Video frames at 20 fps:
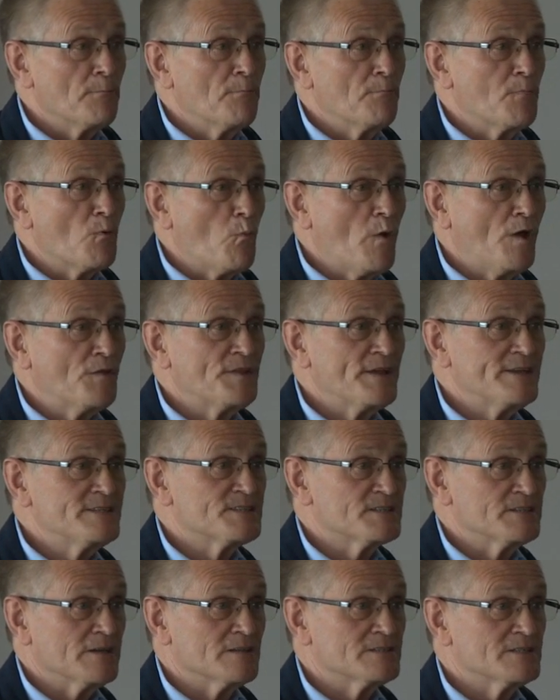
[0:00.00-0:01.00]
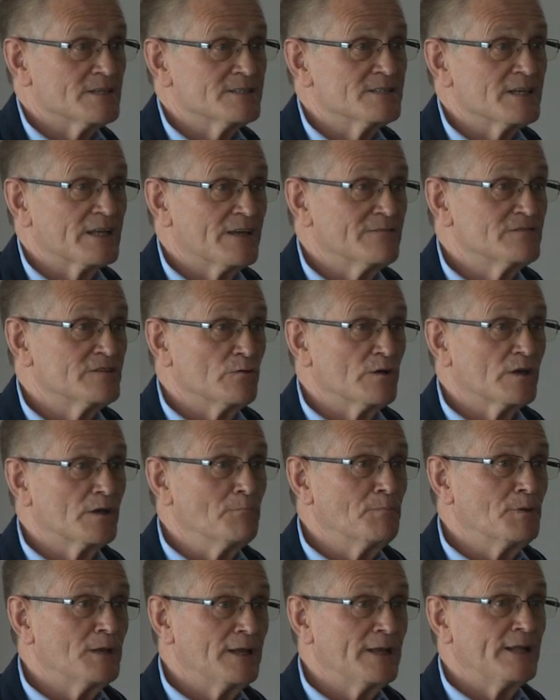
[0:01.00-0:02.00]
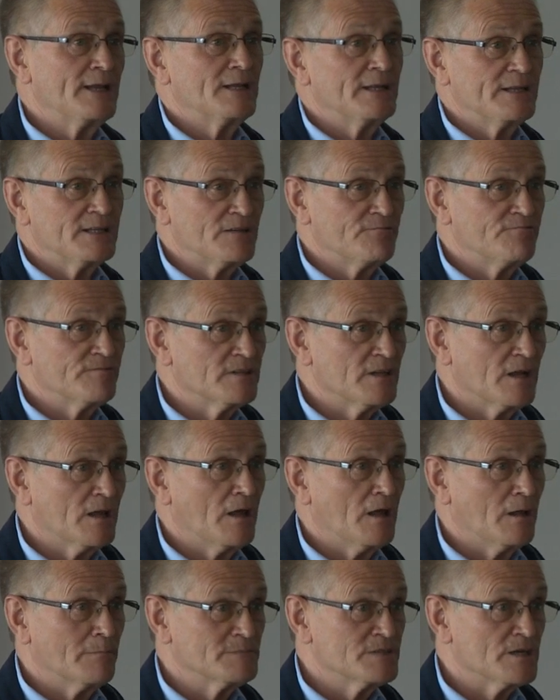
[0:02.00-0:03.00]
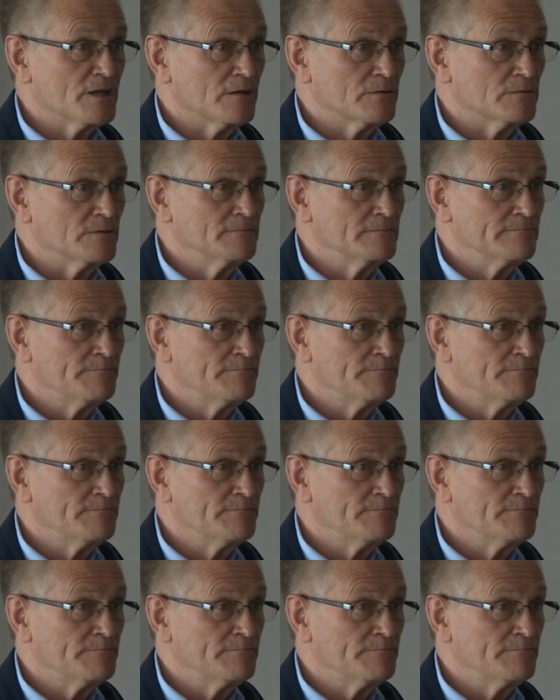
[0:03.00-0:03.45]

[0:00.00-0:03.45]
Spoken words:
But what this does is it gives you a completely different alarm tone,